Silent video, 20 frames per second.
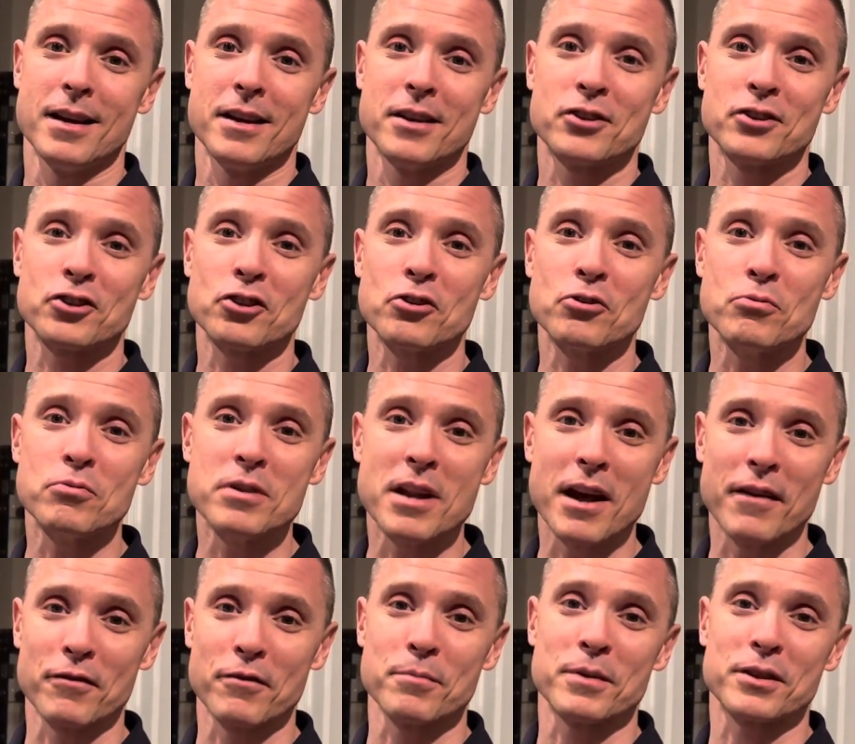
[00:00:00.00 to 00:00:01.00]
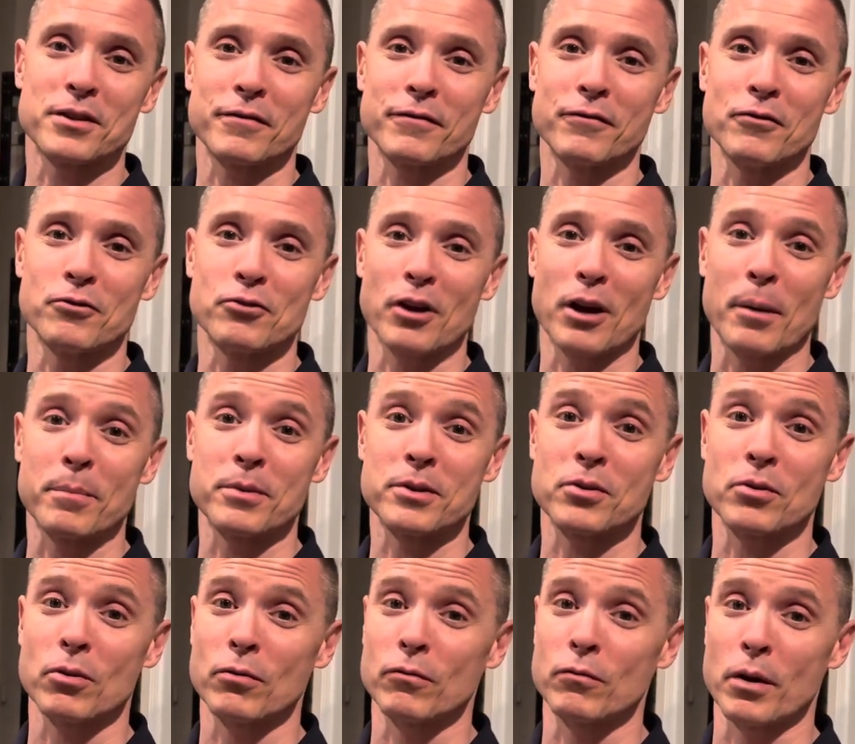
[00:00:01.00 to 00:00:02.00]
so you never miss a future
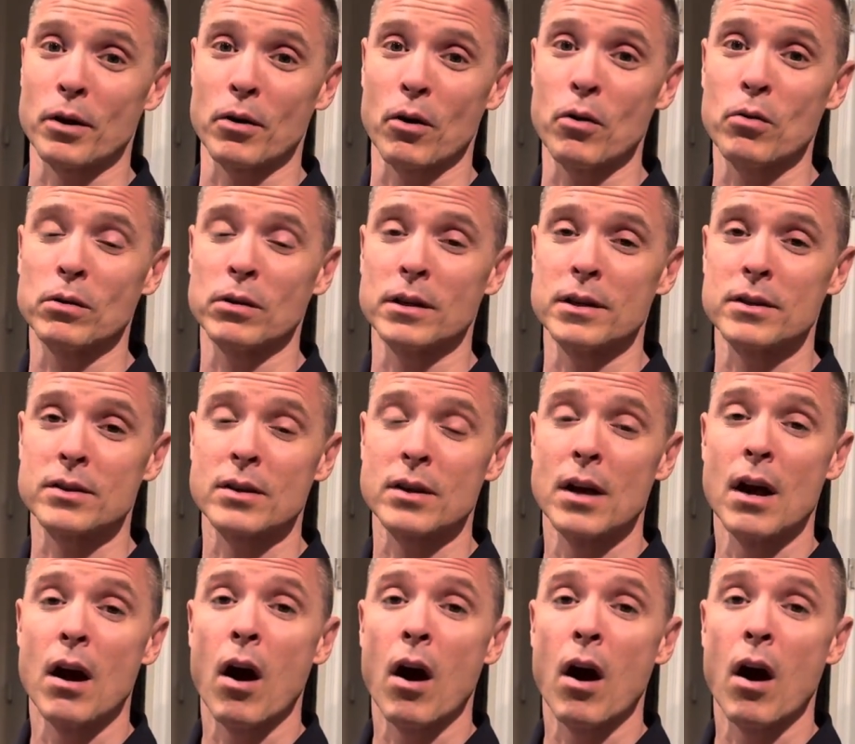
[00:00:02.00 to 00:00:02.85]
episode of Rare Oakleys.